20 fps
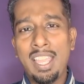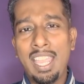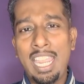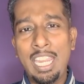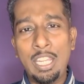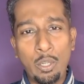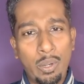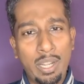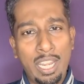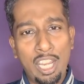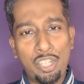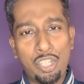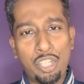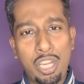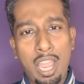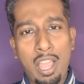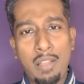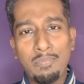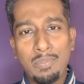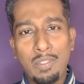
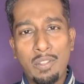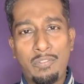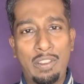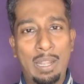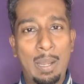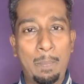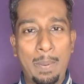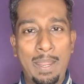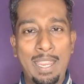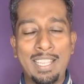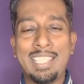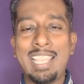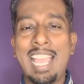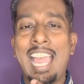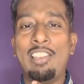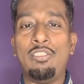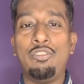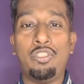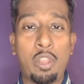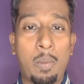Indonesia, Philippines
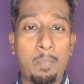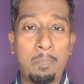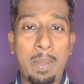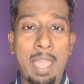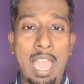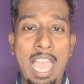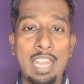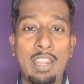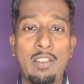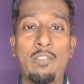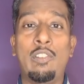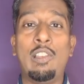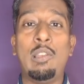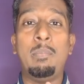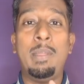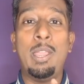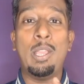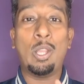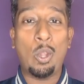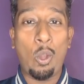and Japan will
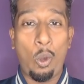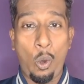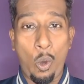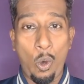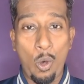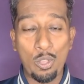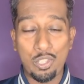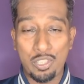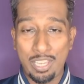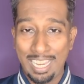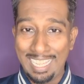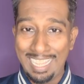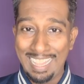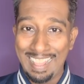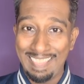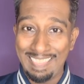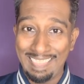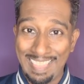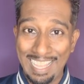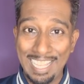be
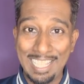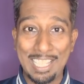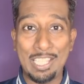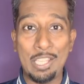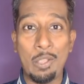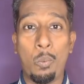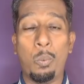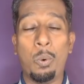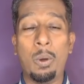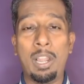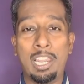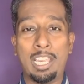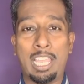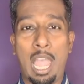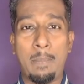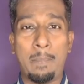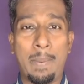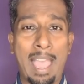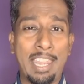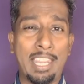co-hosting this World
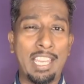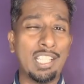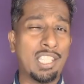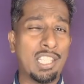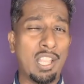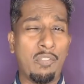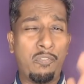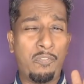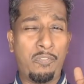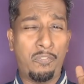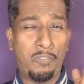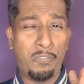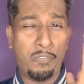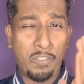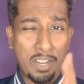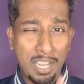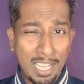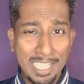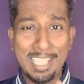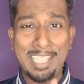Cup, and it's the
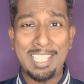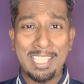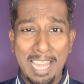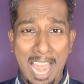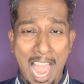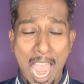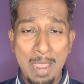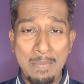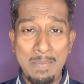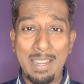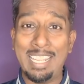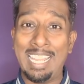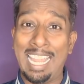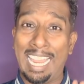first time in